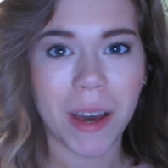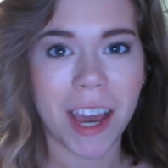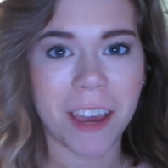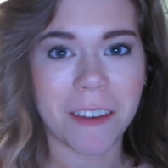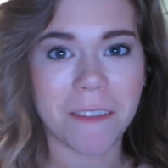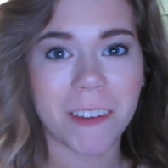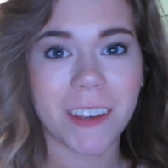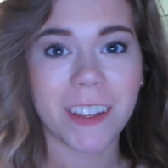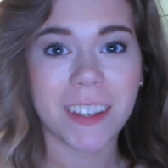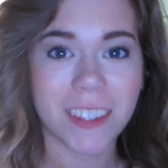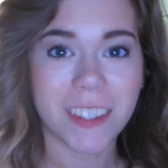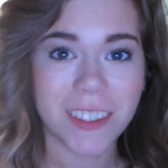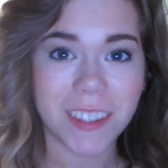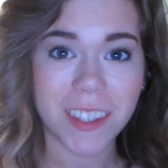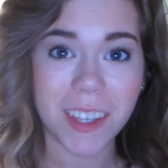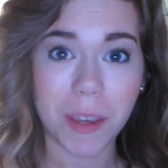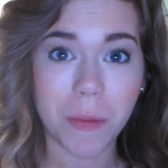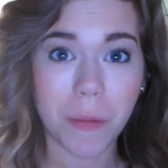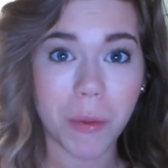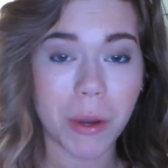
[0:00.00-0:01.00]
I fell
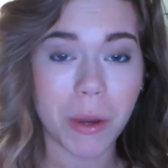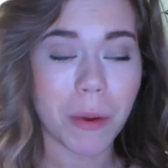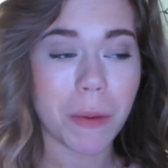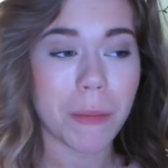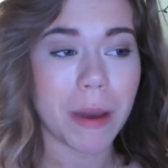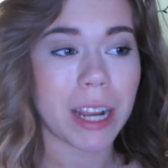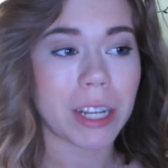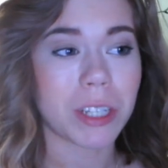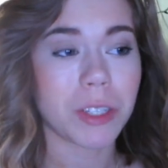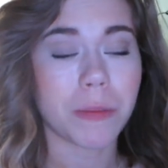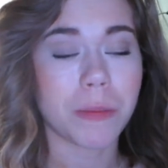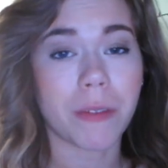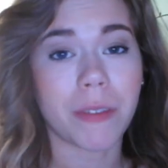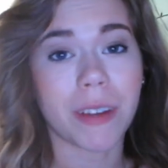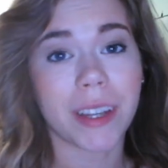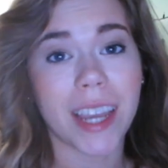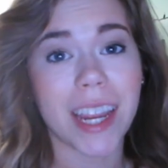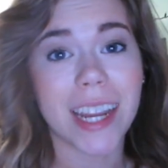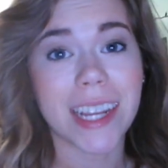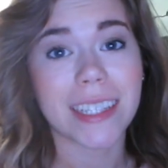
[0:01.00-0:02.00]
asleep. We went back to my
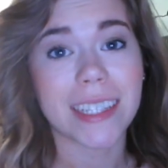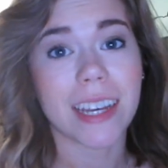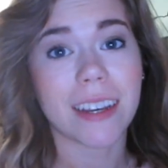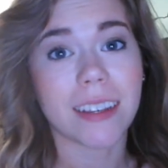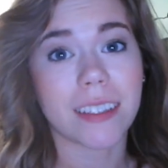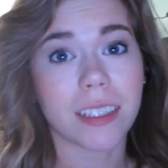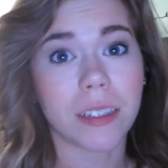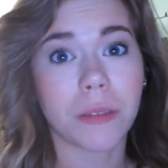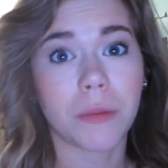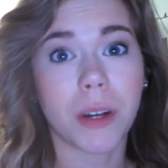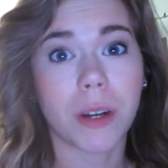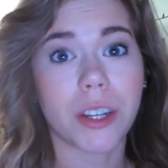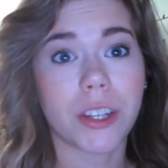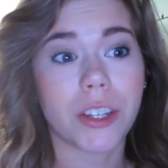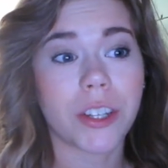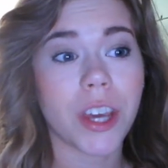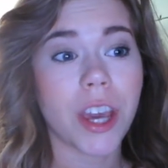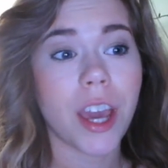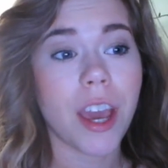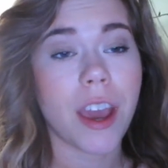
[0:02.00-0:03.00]
friend Katie's house and
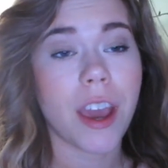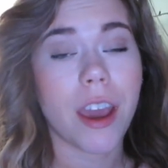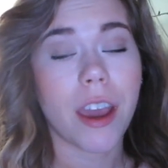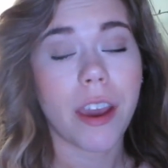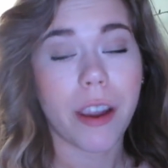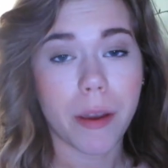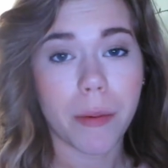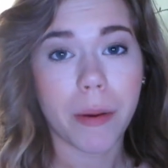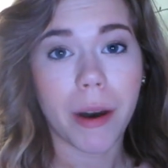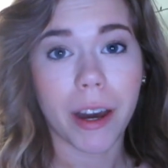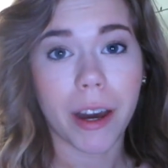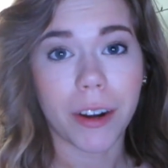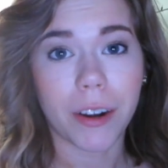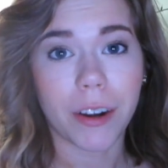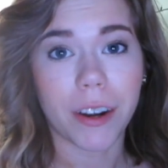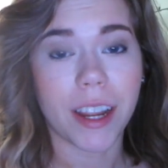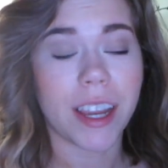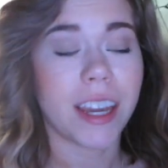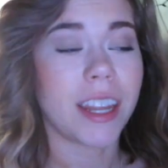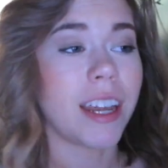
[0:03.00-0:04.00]
watched Harry
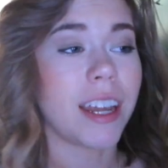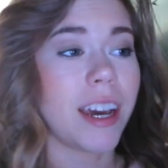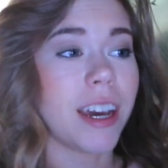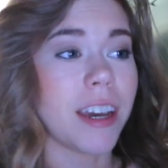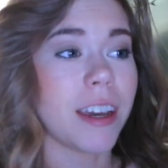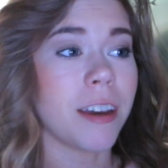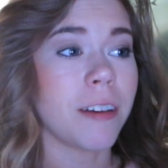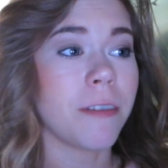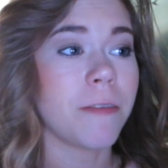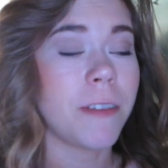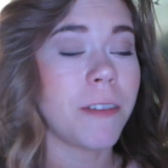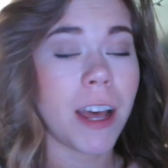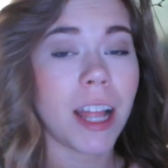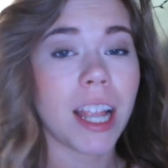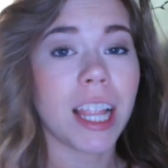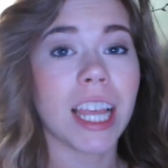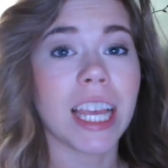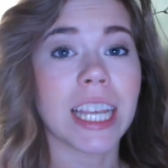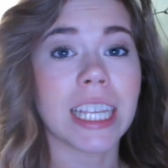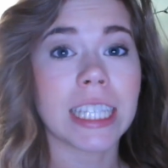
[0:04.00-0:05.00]
Potter, and I
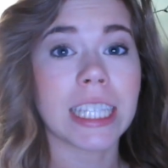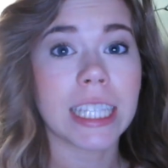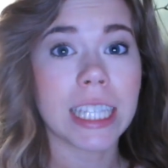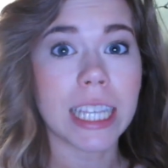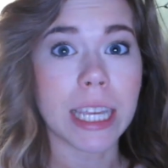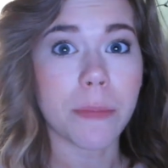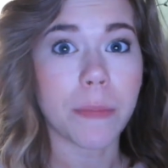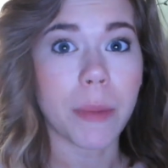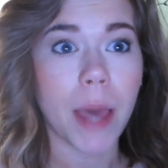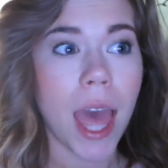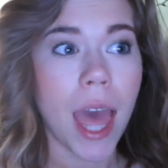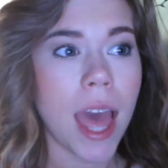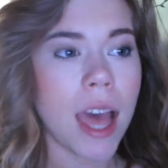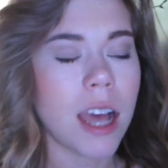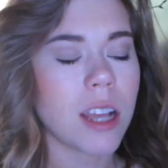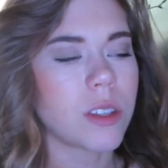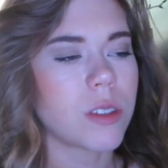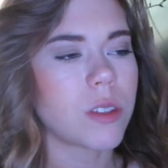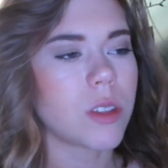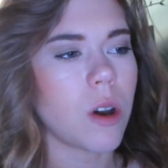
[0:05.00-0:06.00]
fell asleep.
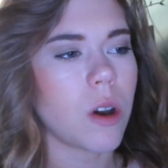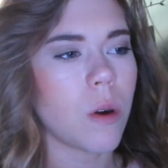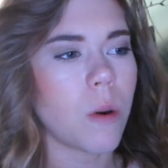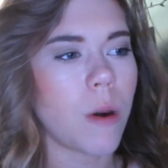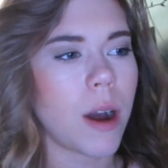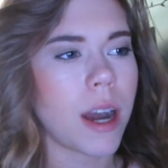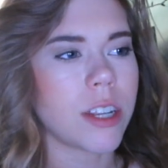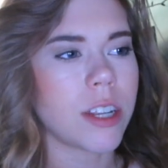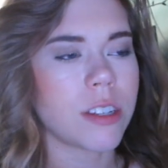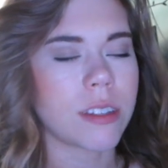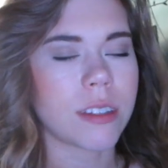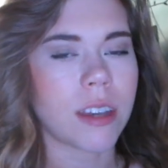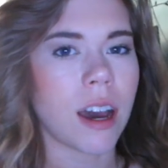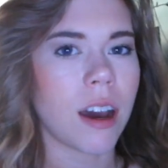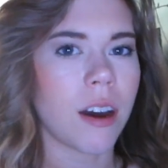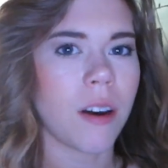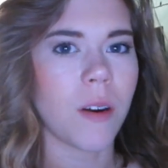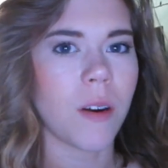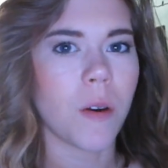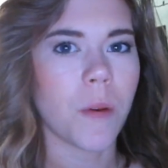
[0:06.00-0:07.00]
So I just
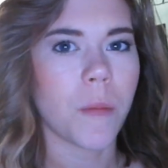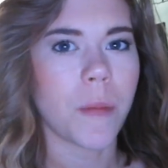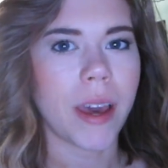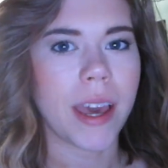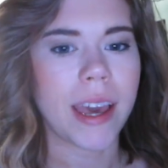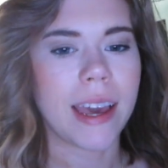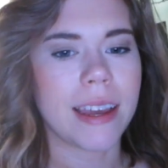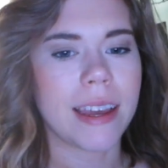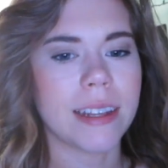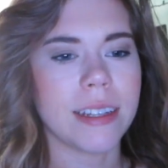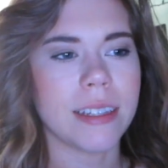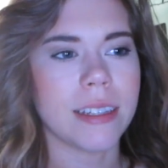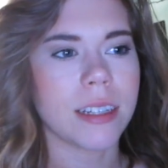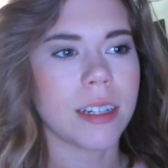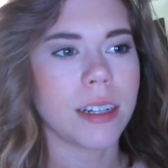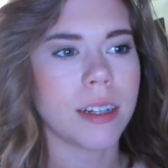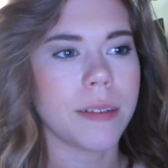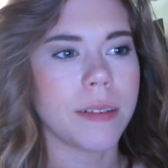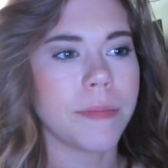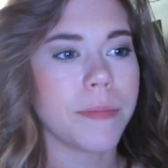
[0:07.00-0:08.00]
got home, and
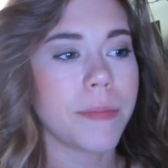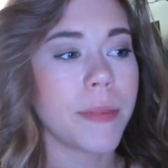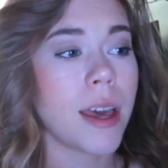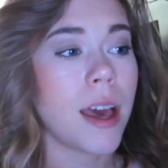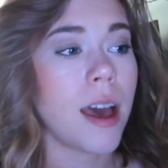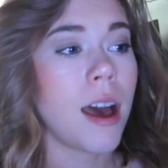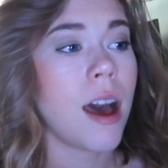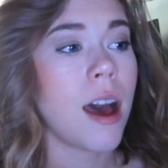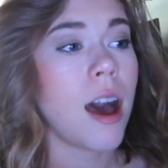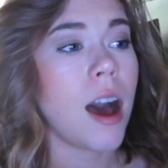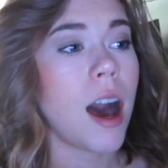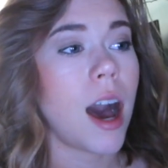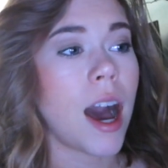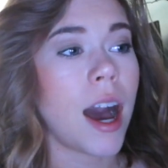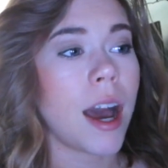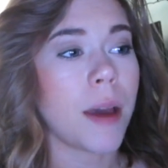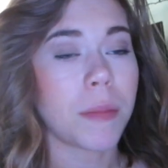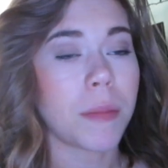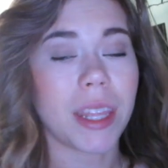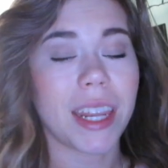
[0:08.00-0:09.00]

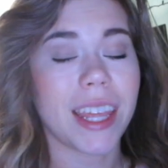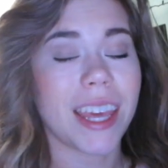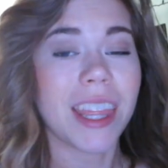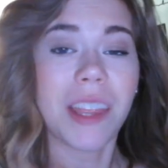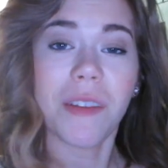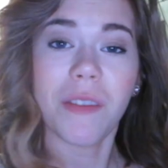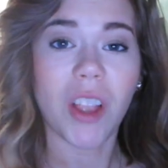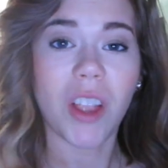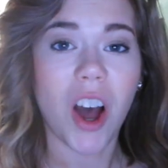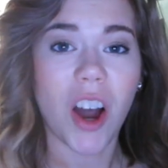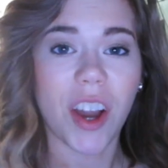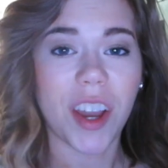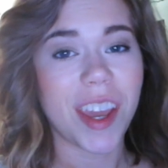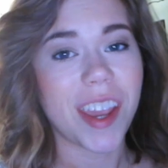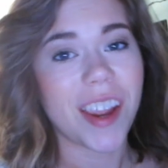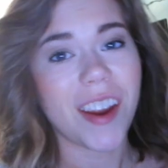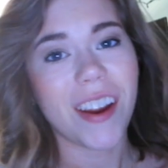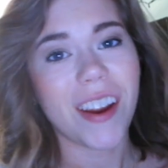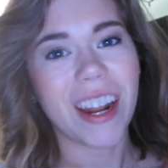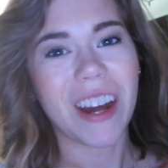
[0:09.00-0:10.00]
I'm gonna end the vlog
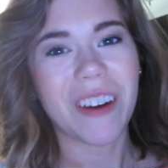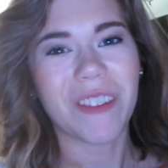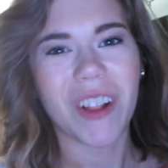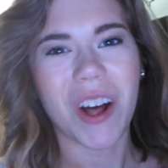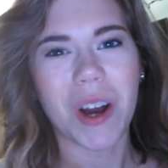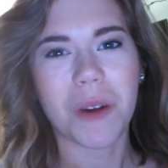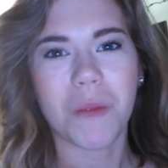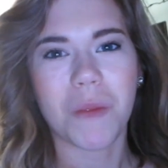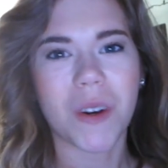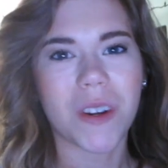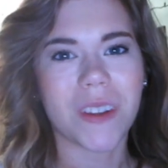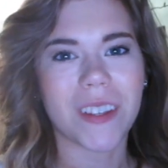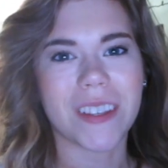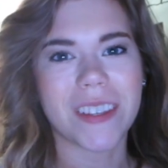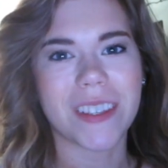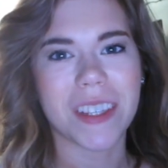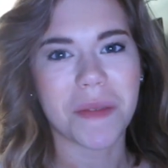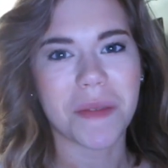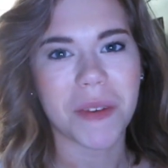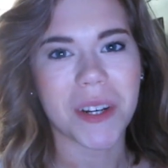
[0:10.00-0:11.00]
here, and I'll vlog more
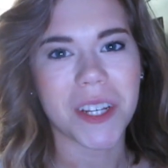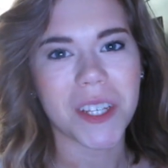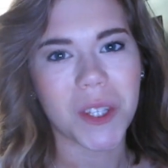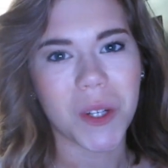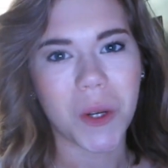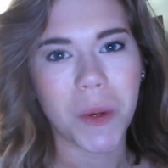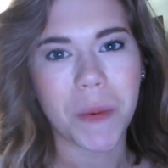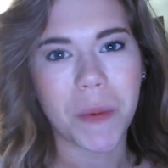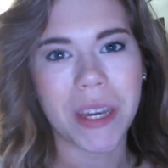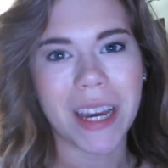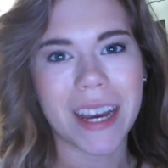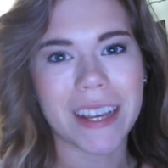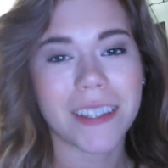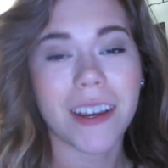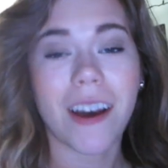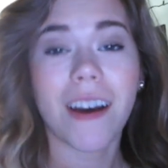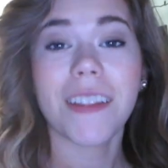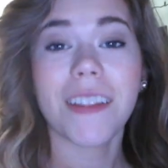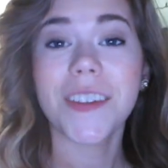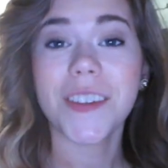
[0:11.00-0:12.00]
this summer. So hope you guys
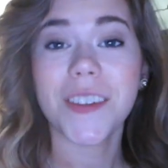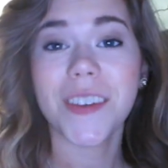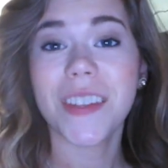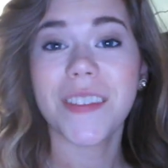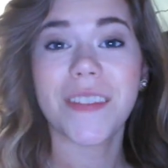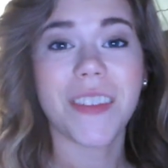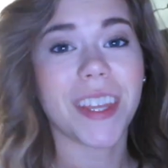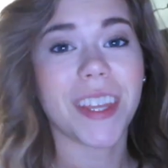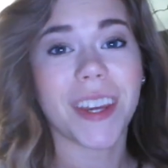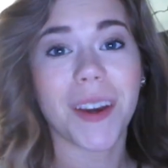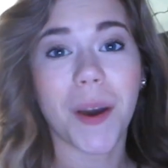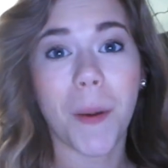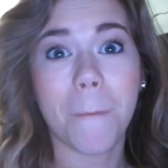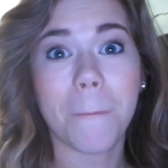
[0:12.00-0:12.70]
all enjoyed the video.